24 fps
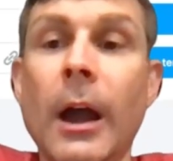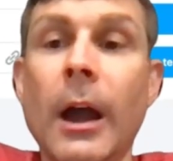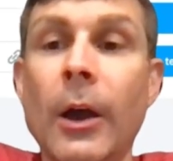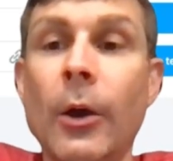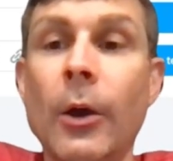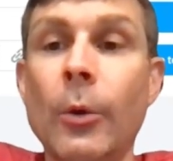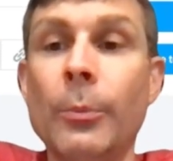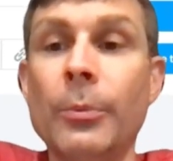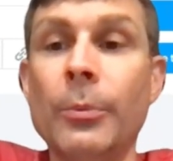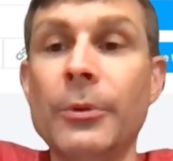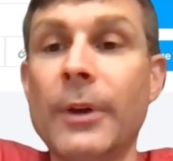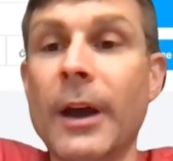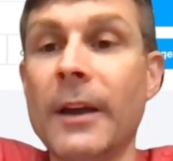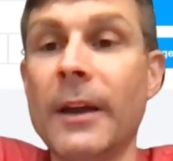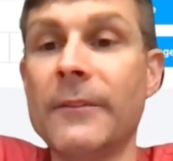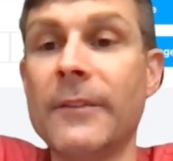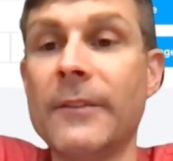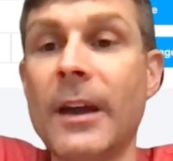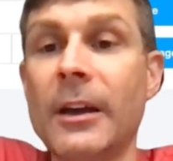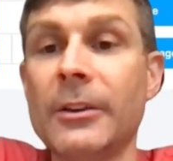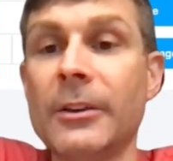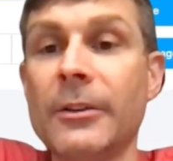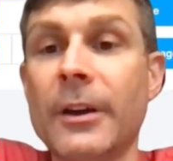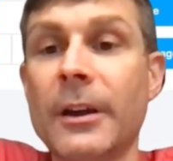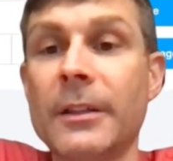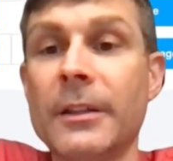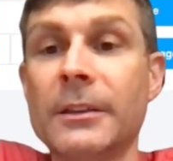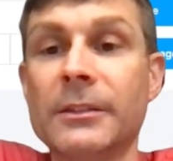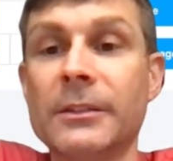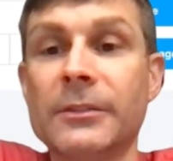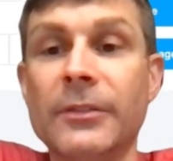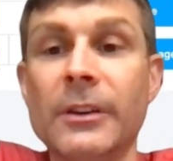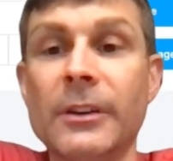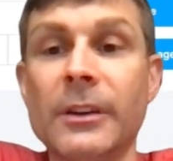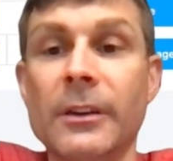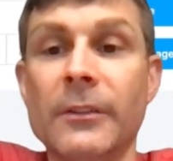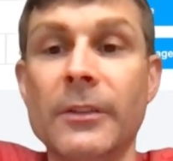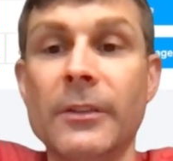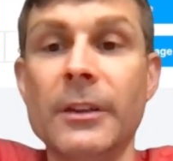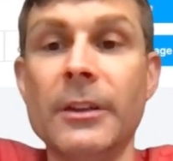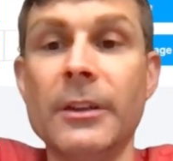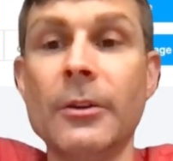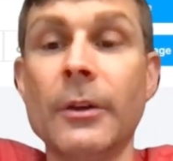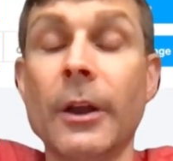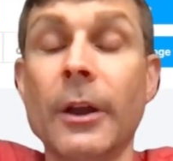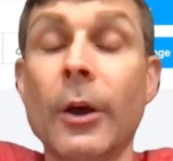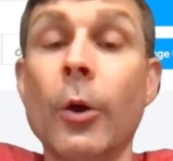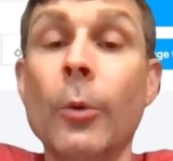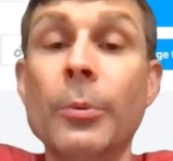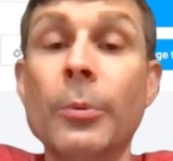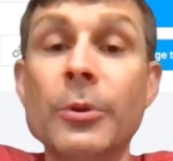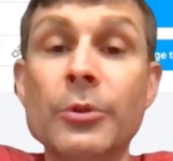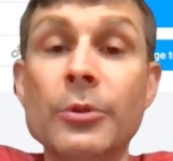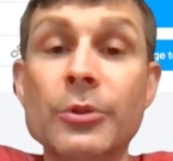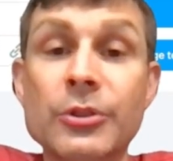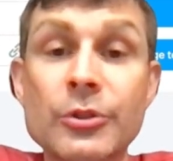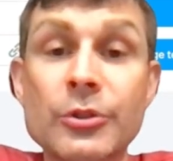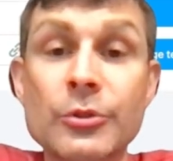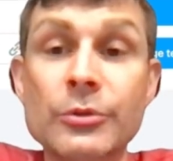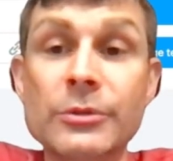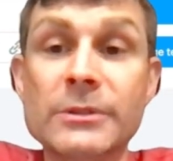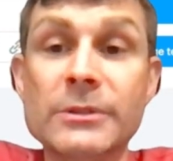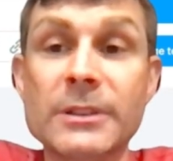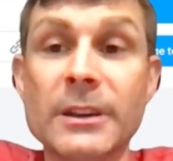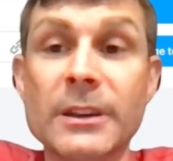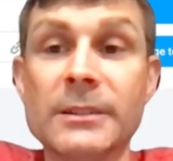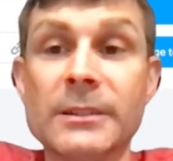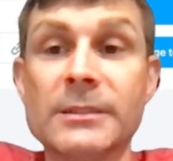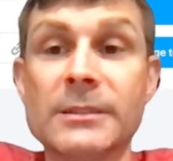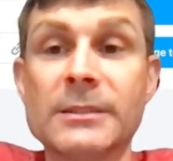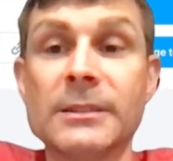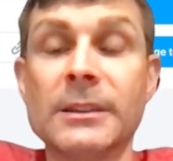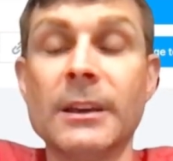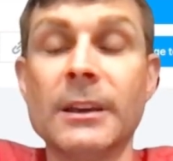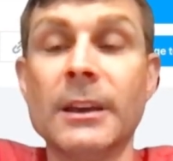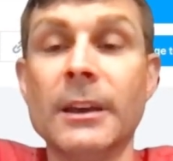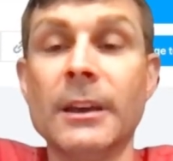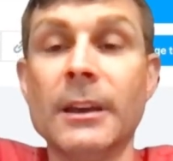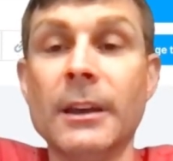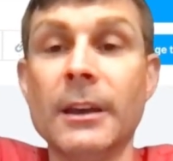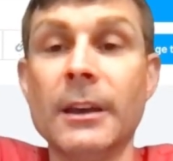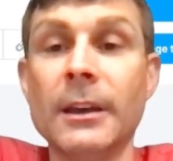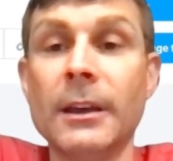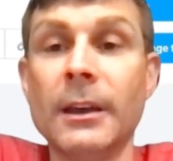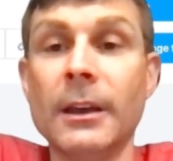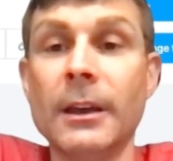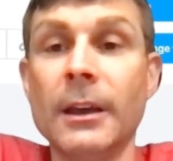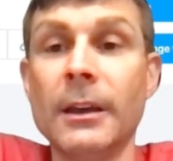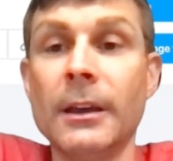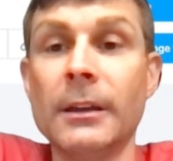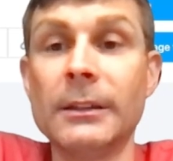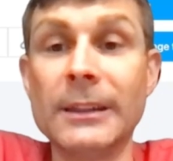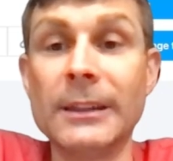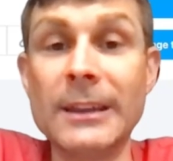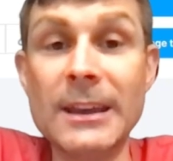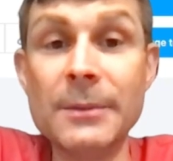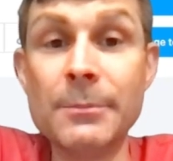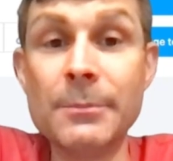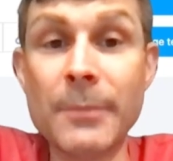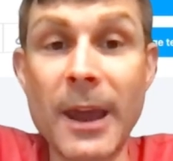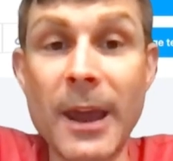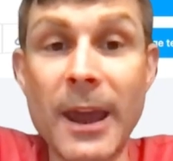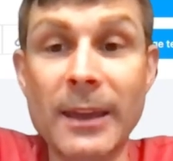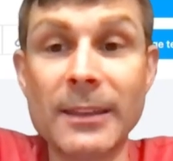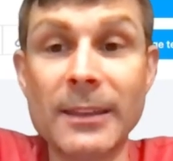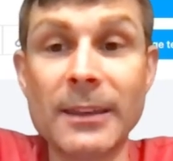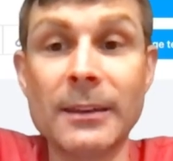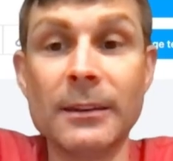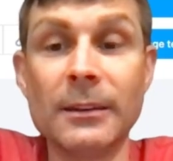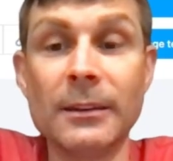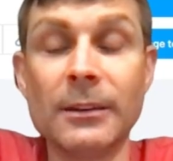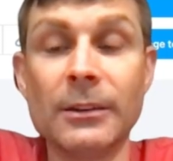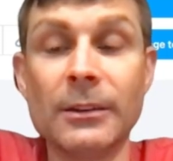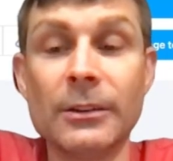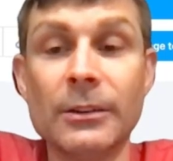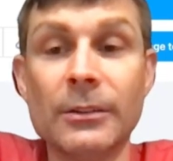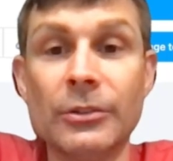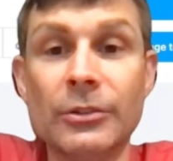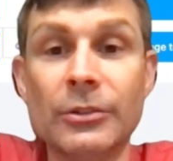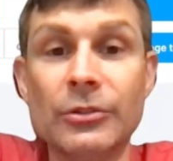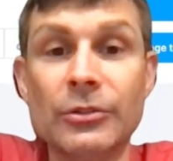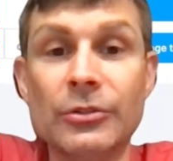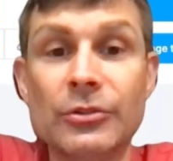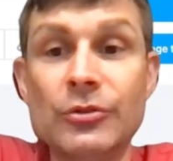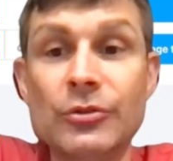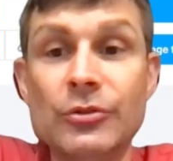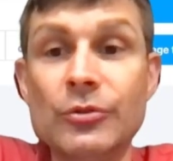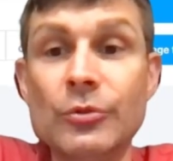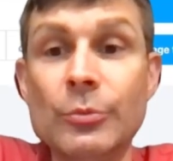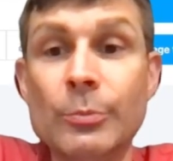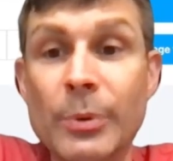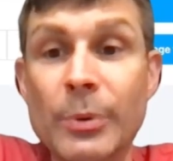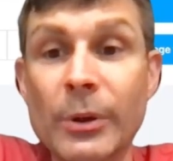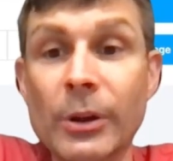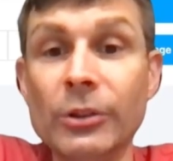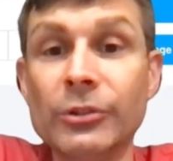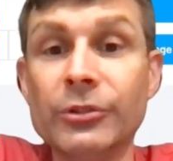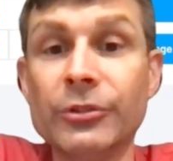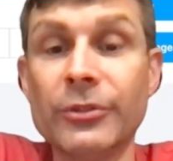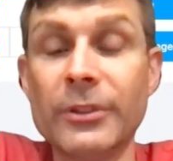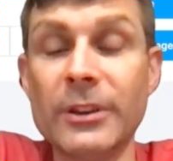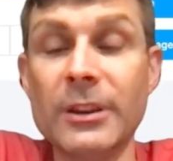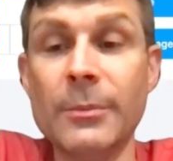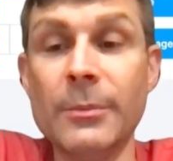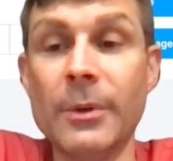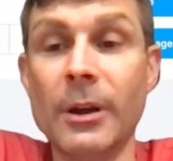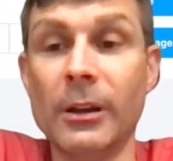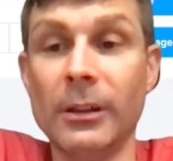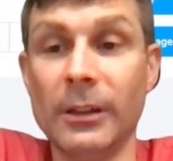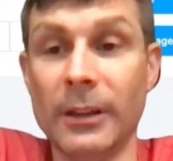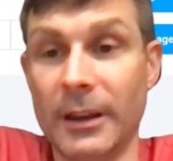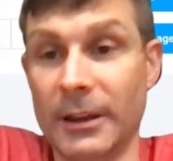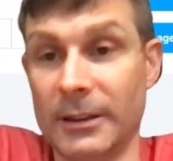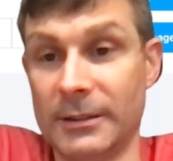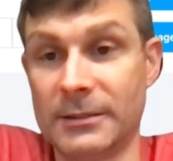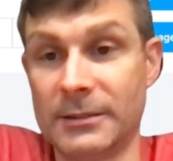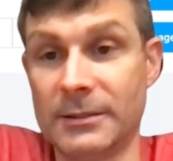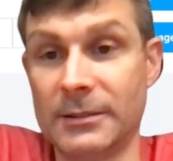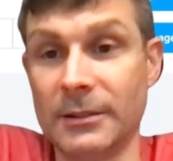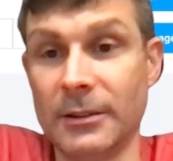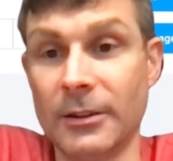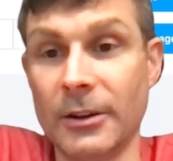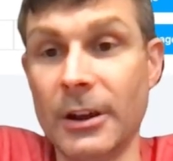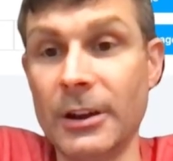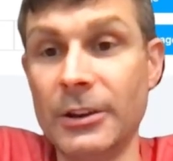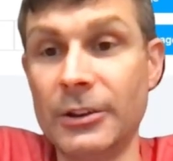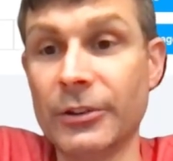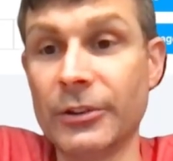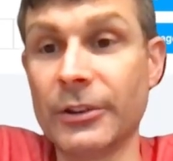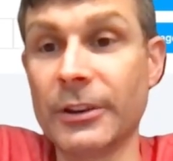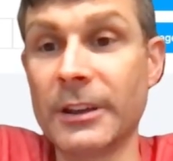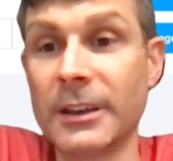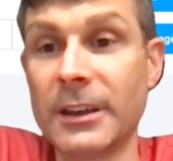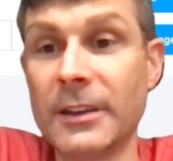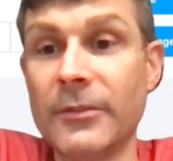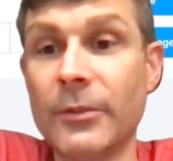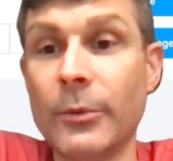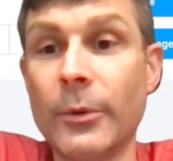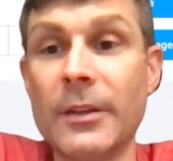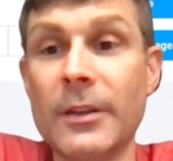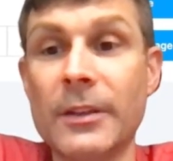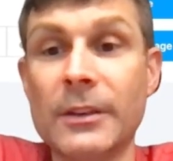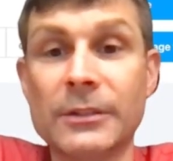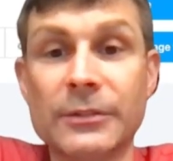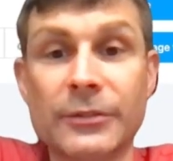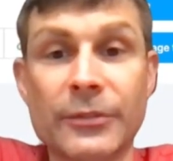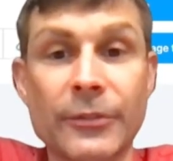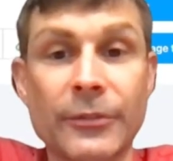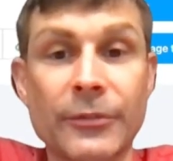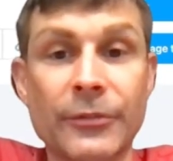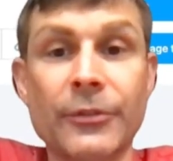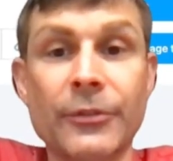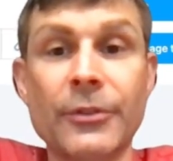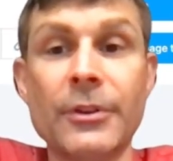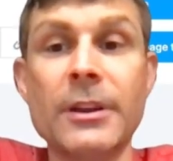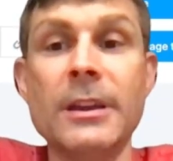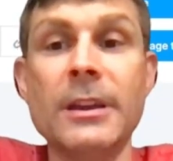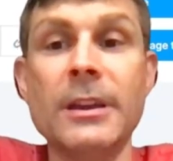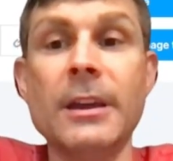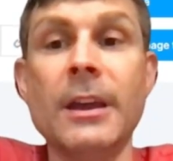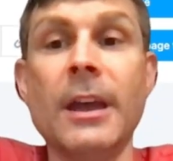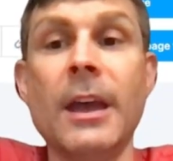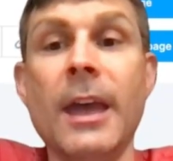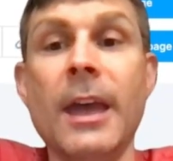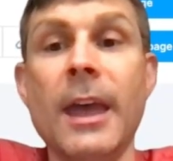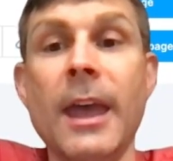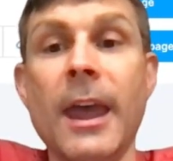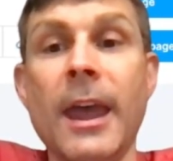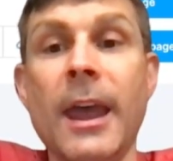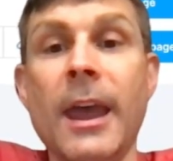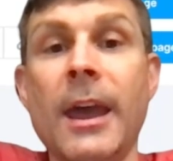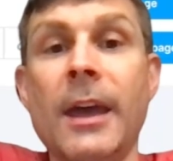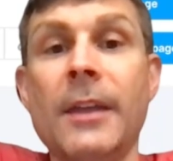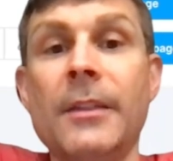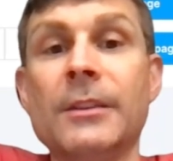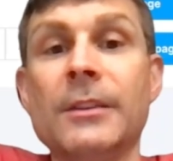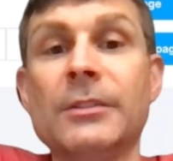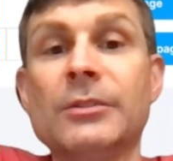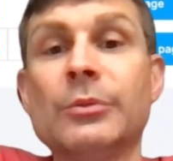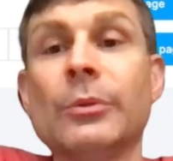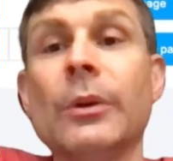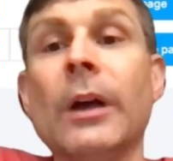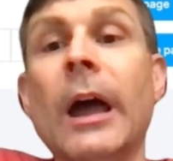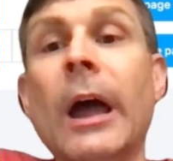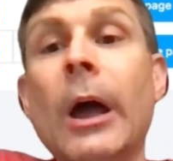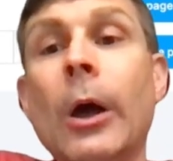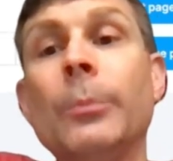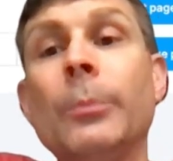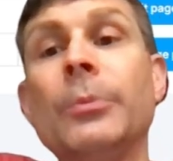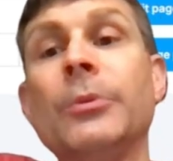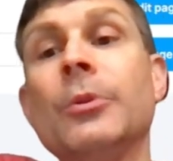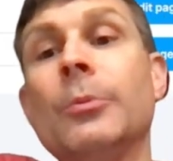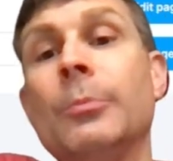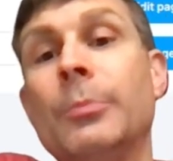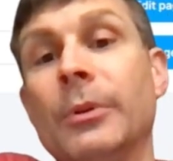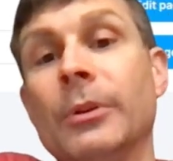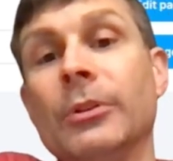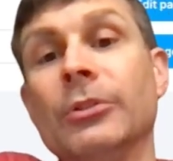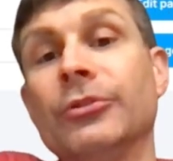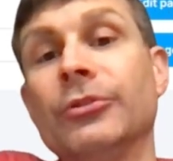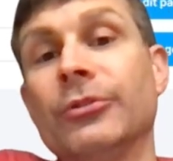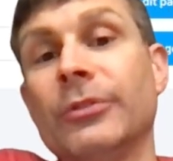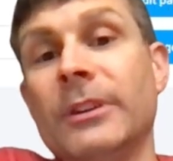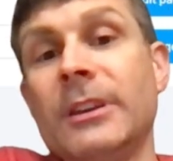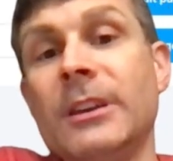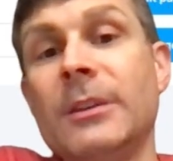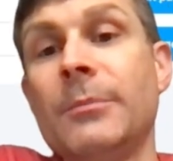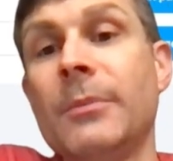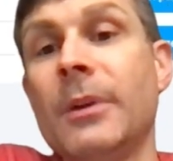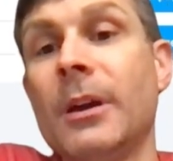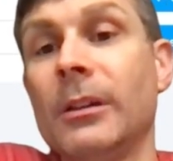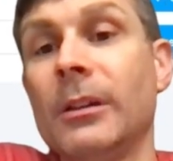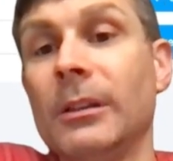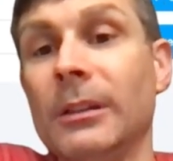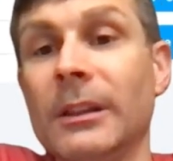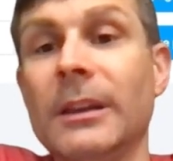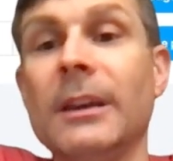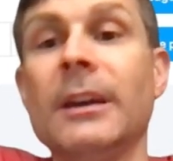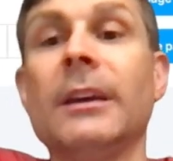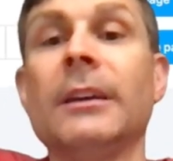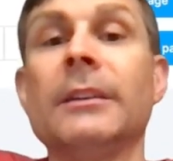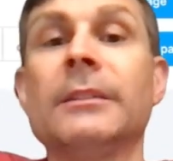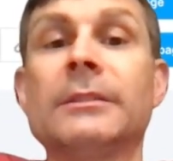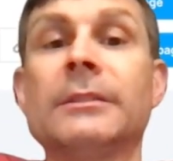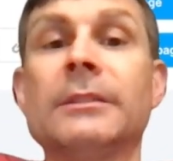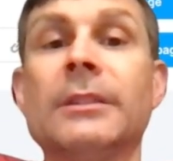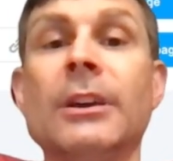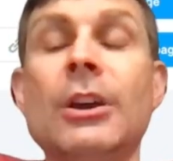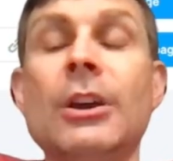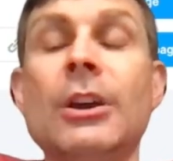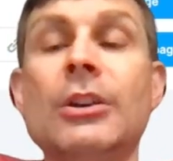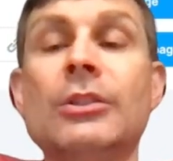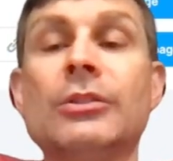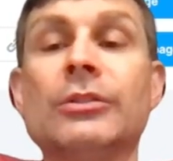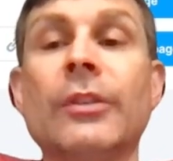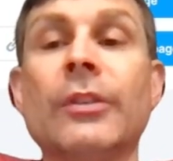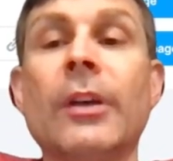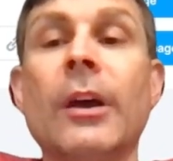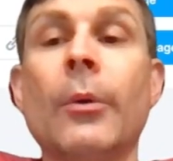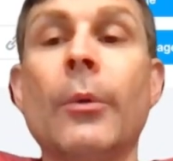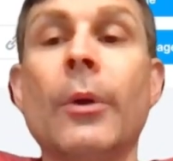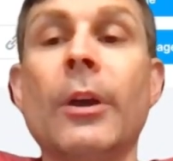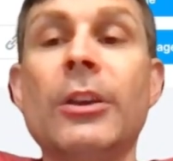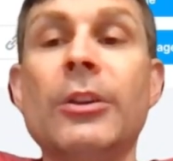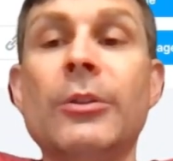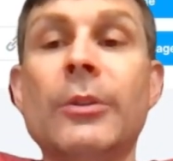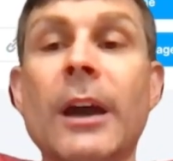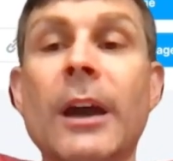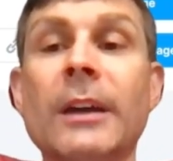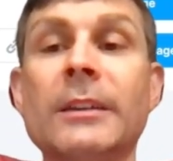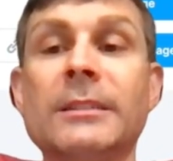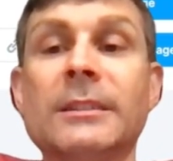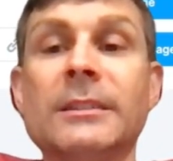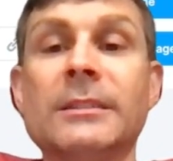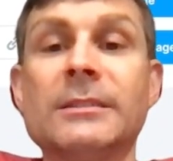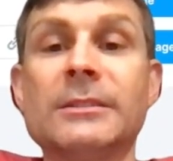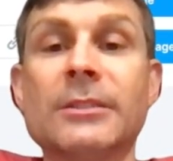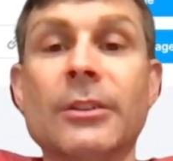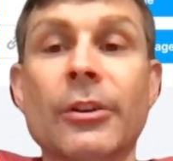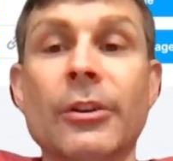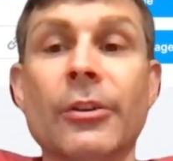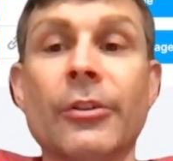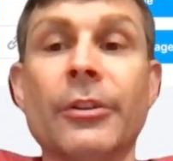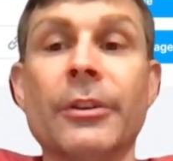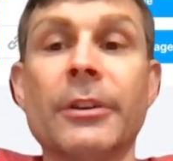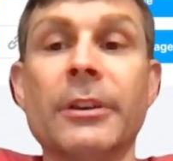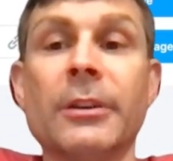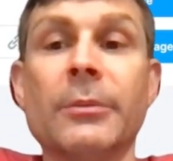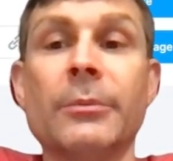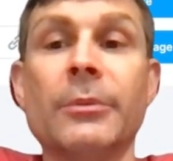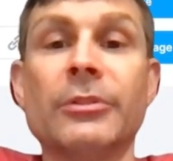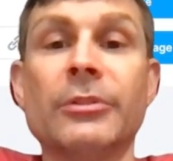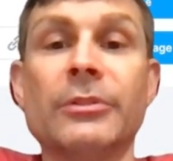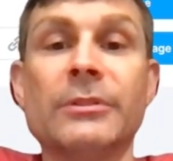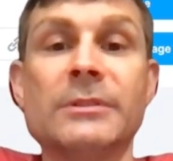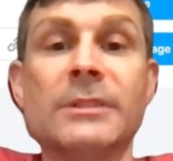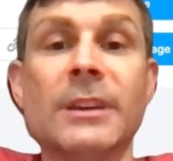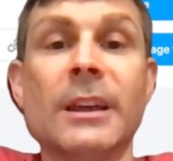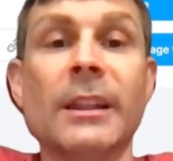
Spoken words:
I hope you got value out of this video, and I hope you use this lead magnet to build your email list. All right. You're going to give away this for free, and this will help you build your email list so that way you guys can start earning commissions